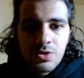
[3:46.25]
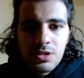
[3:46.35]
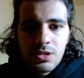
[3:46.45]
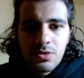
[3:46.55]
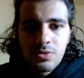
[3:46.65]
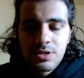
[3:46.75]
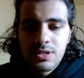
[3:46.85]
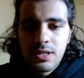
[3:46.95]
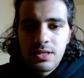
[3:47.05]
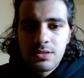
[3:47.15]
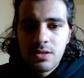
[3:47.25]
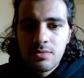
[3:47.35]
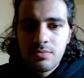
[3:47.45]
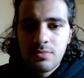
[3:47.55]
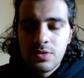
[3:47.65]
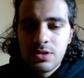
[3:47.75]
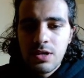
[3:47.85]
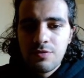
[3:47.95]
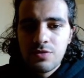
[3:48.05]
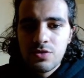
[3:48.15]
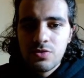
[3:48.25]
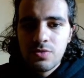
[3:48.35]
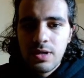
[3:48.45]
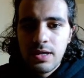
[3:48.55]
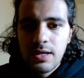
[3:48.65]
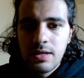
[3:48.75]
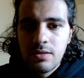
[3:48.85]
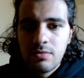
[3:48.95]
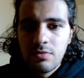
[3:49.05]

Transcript: here we're setting some stuff to uh,